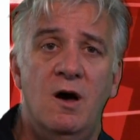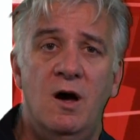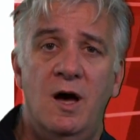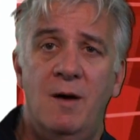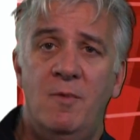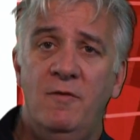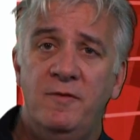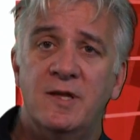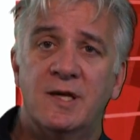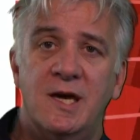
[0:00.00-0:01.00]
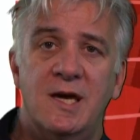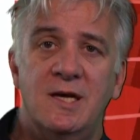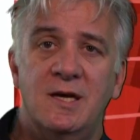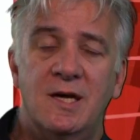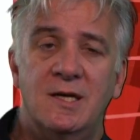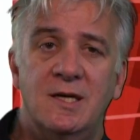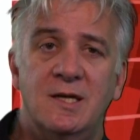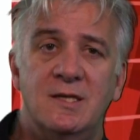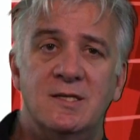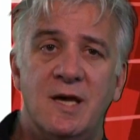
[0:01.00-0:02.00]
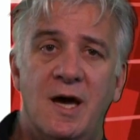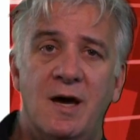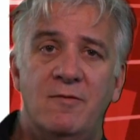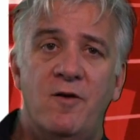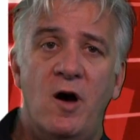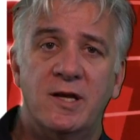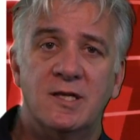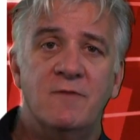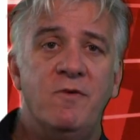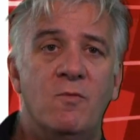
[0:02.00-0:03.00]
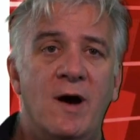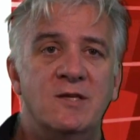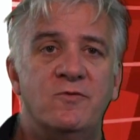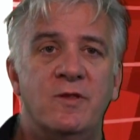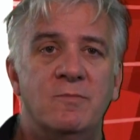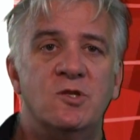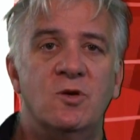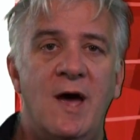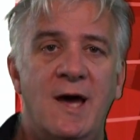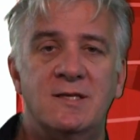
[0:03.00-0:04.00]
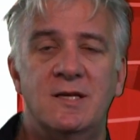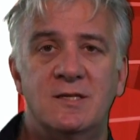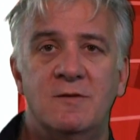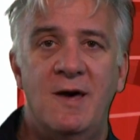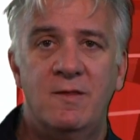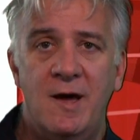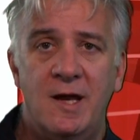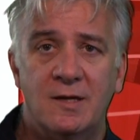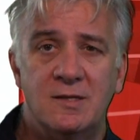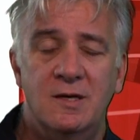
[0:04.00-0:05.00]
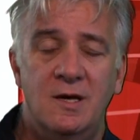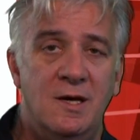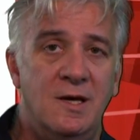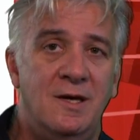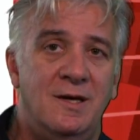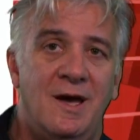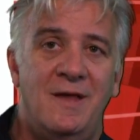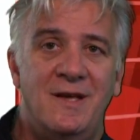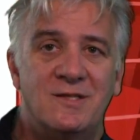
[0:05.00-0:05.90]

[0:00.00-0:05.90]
Often the key is finding different ways for them to access the mathematics. and that's a